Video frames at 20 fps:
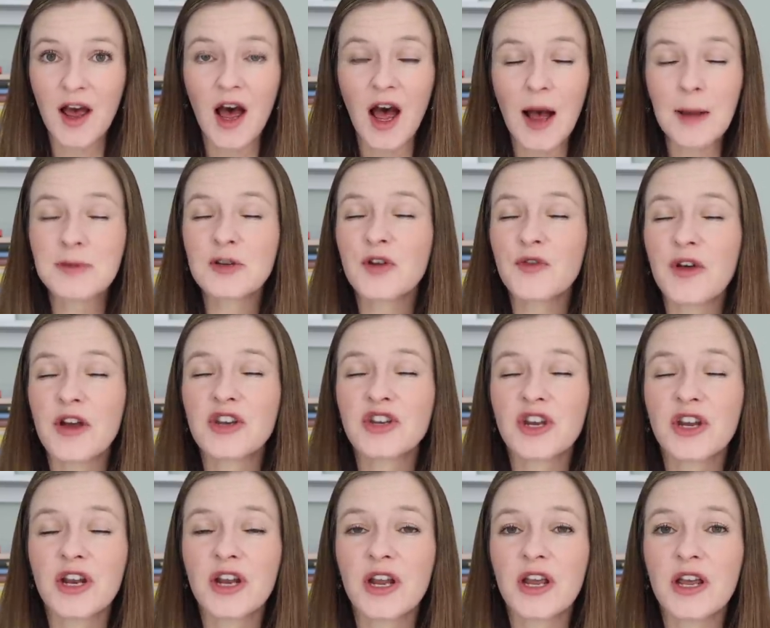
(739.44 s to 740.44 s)

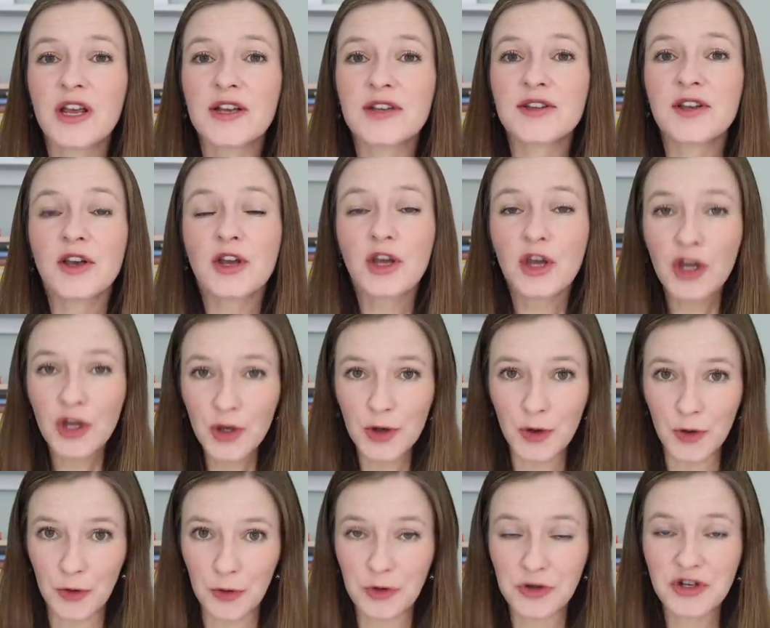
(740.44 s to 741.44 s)
Observation is
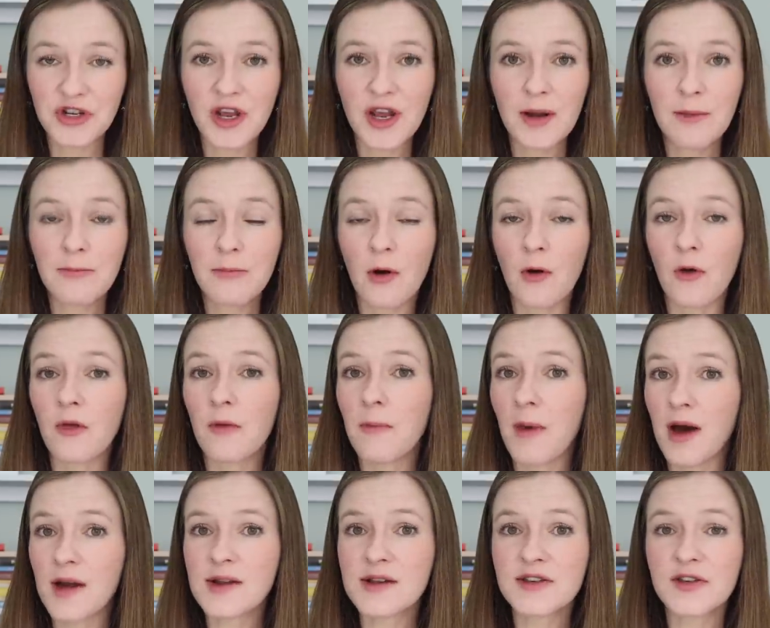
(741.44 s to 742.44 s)
huge in both
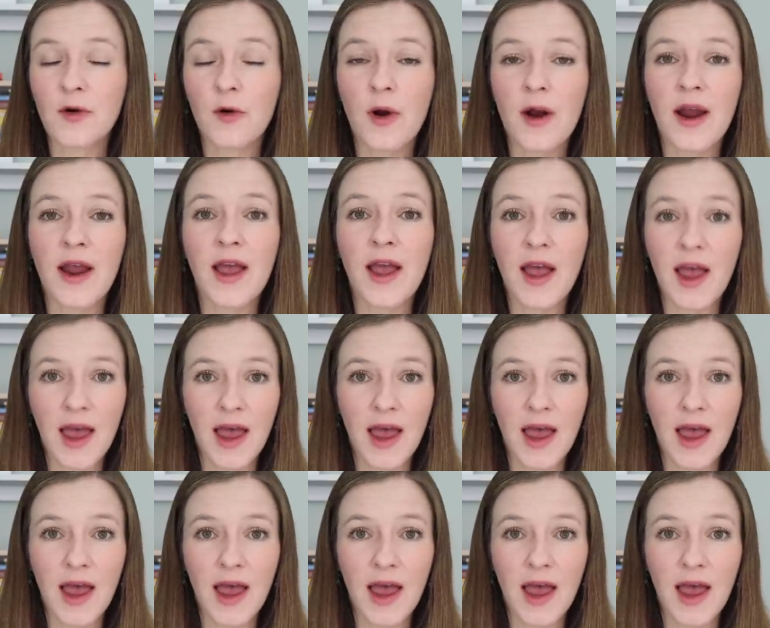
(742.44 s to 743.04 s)
Montessori